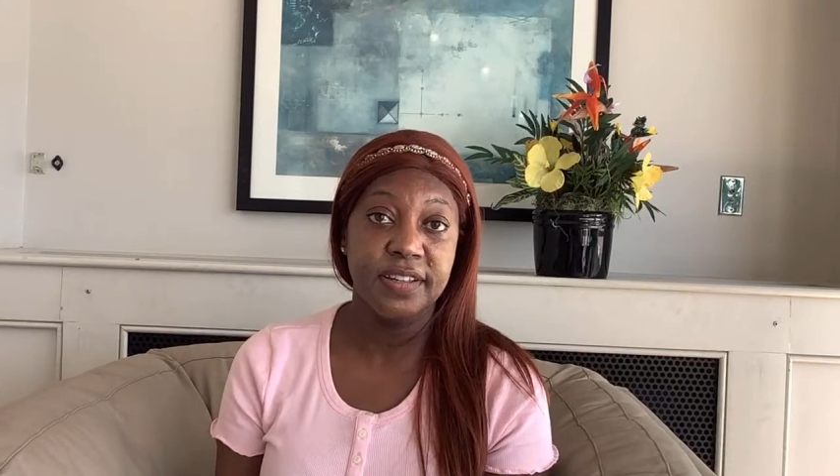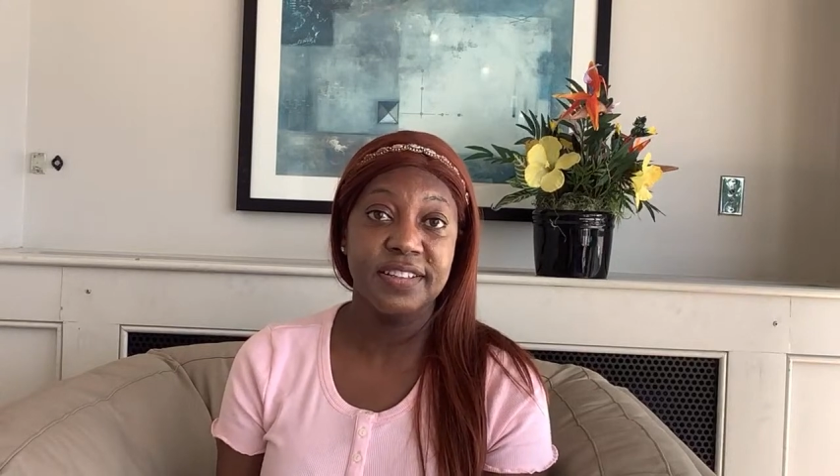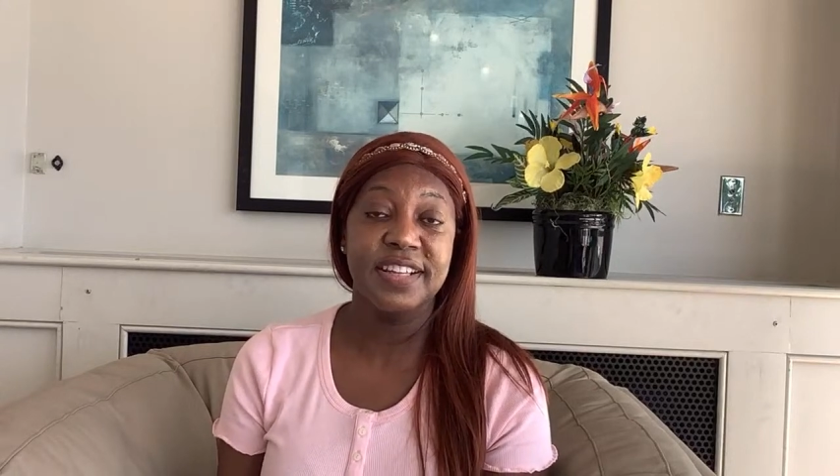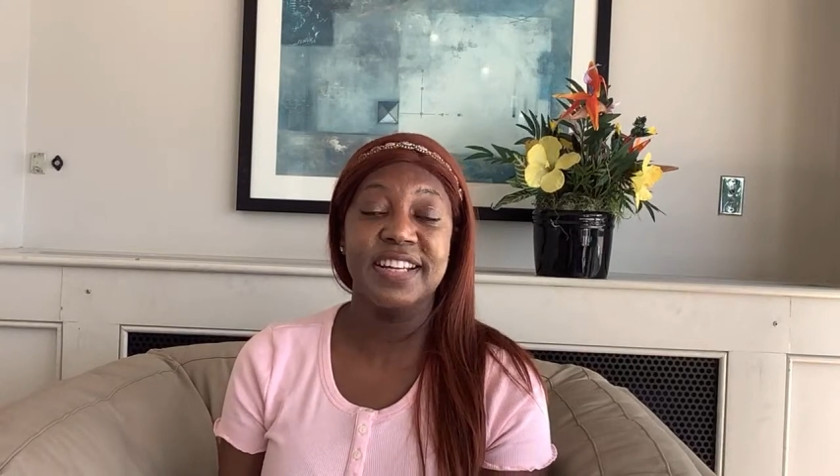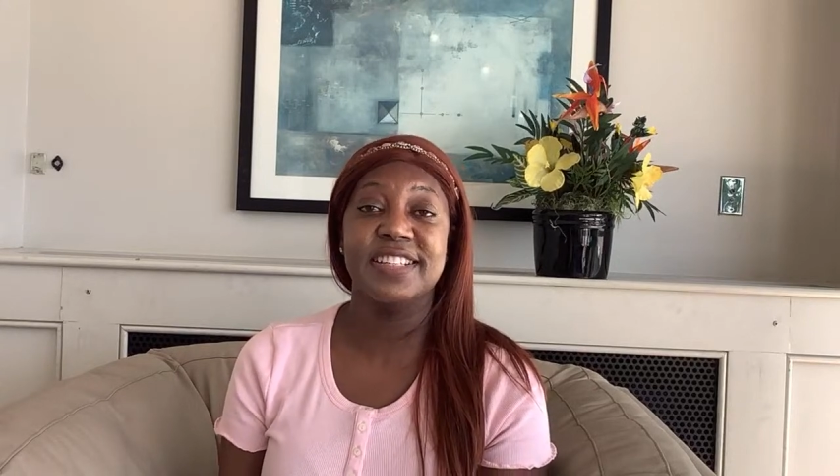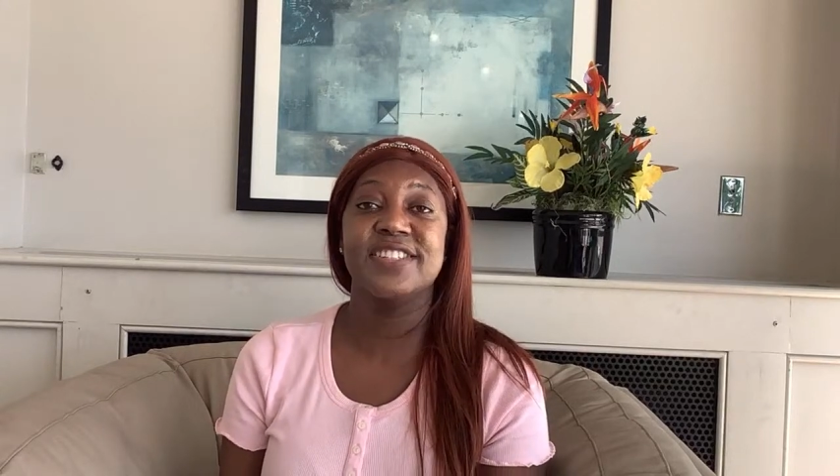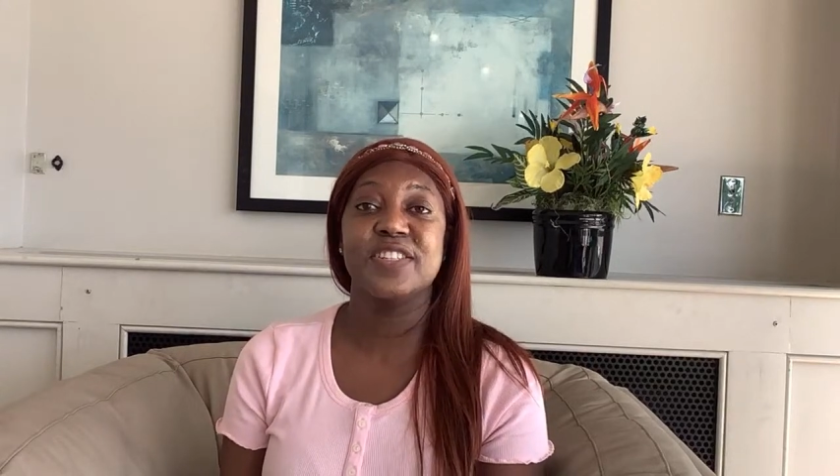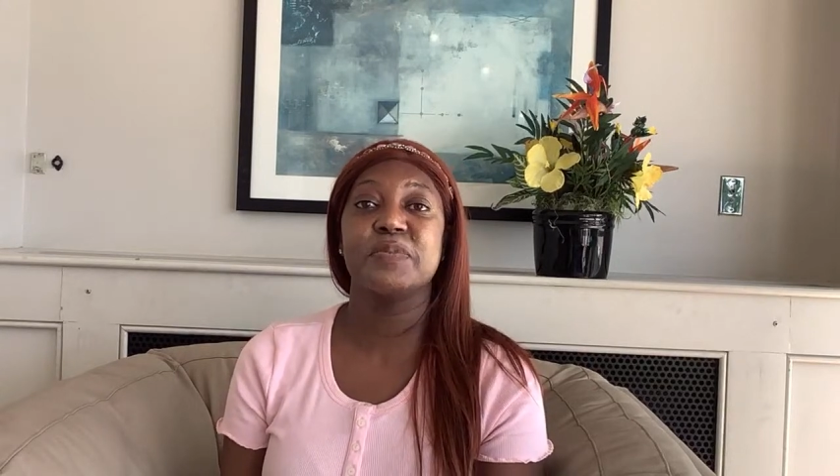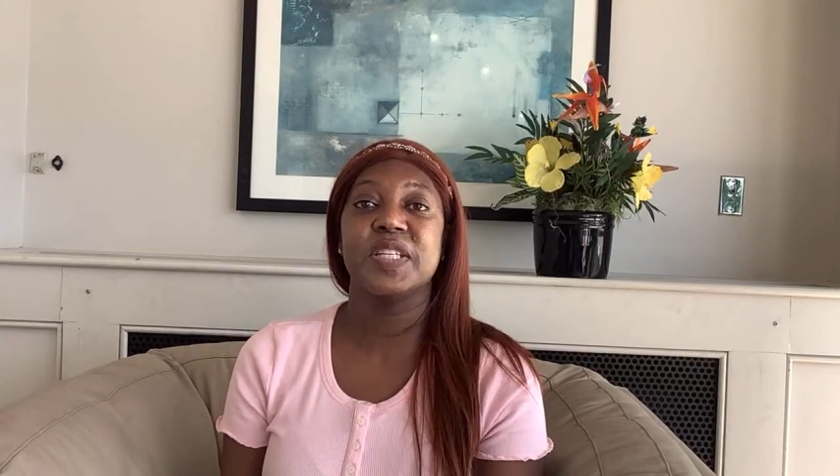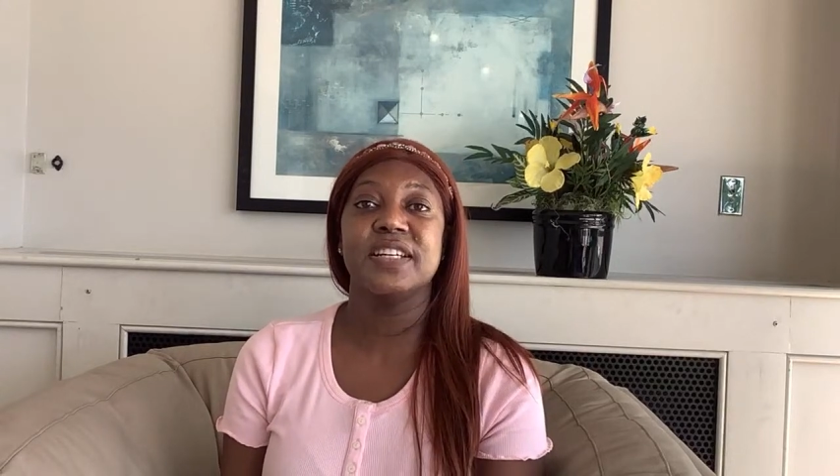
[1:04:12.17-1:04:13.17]
And it's
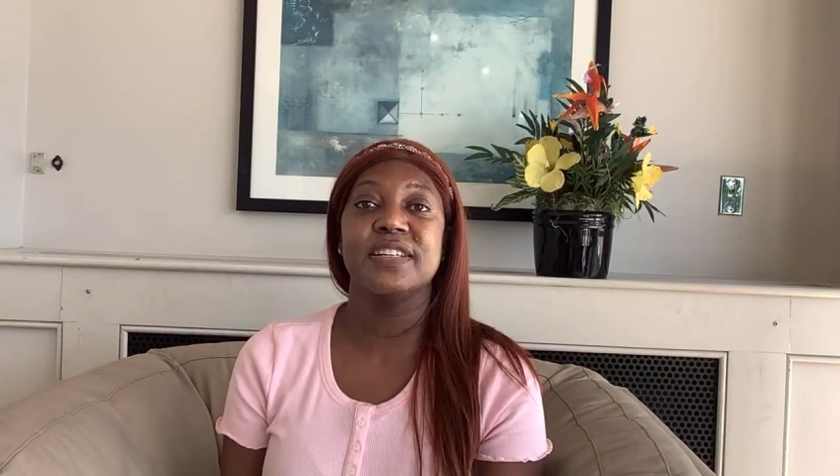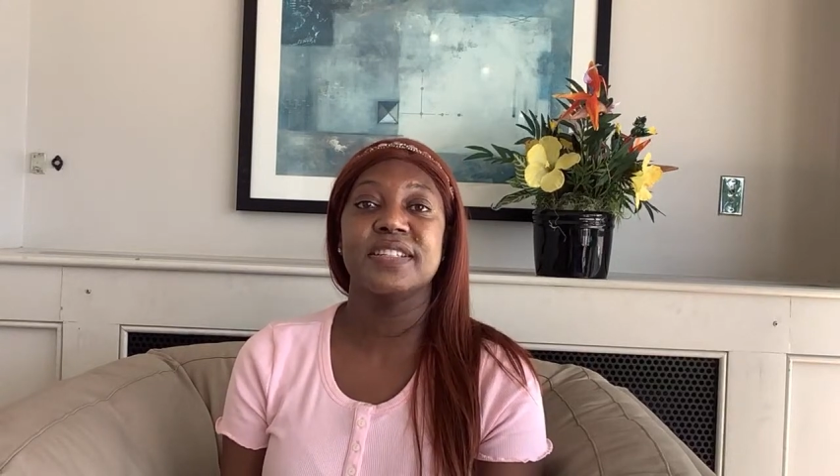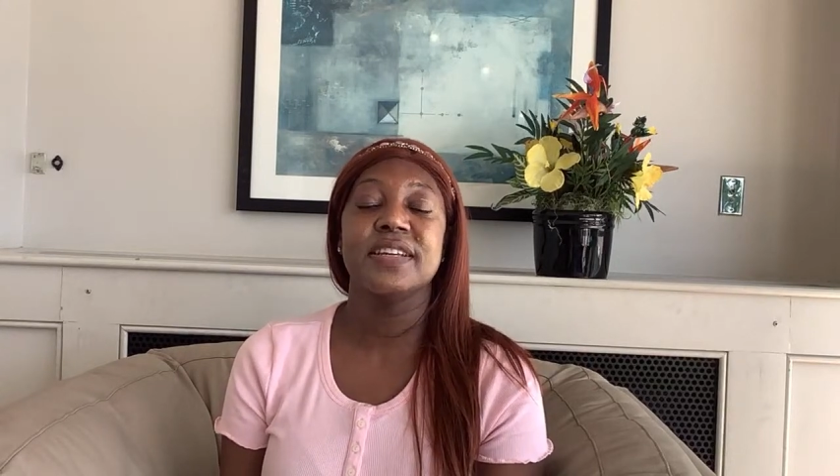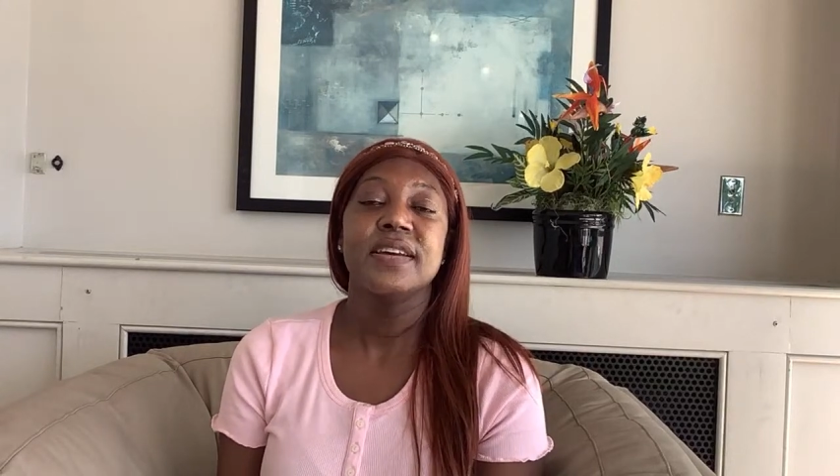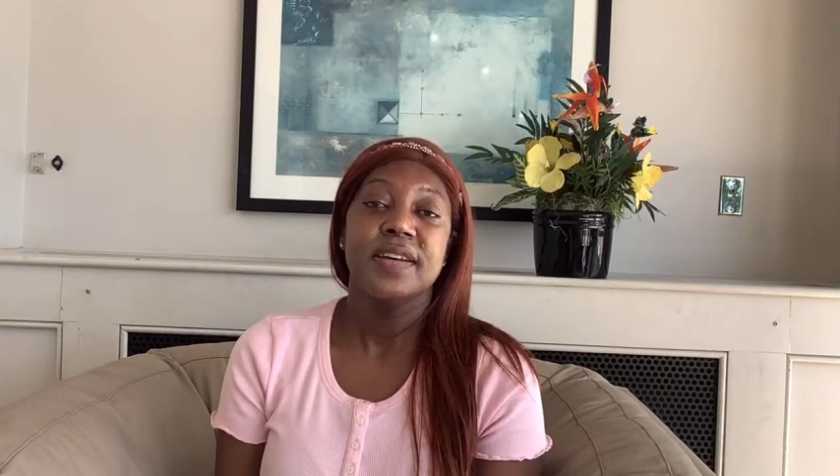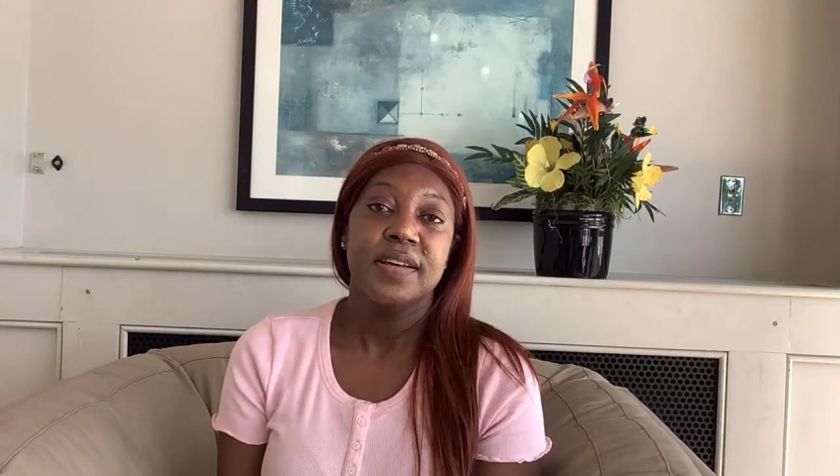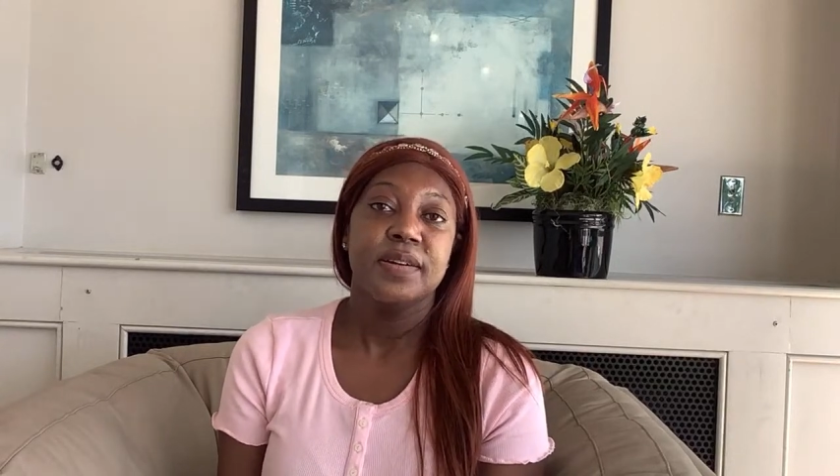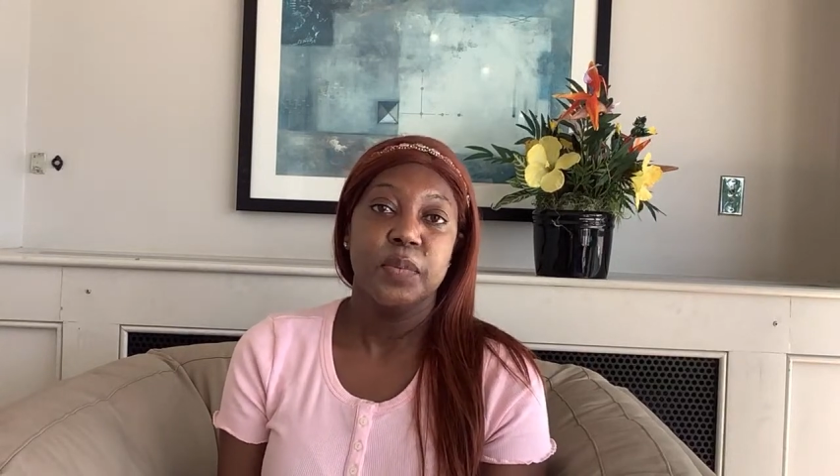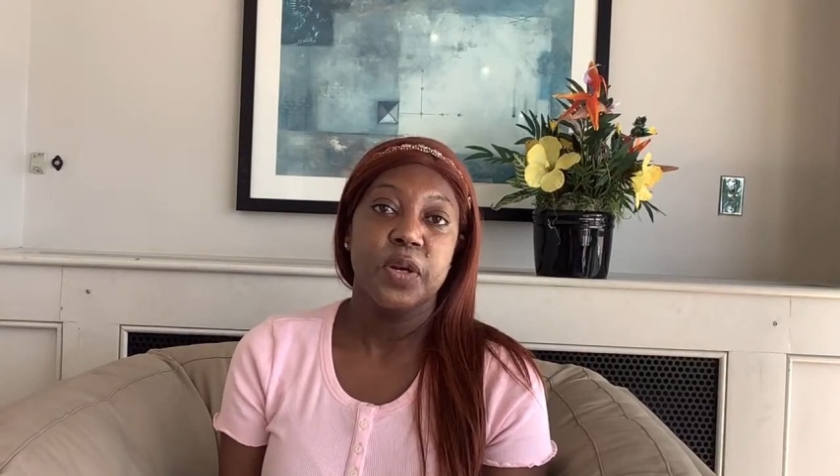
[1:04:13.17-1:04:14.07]
just because we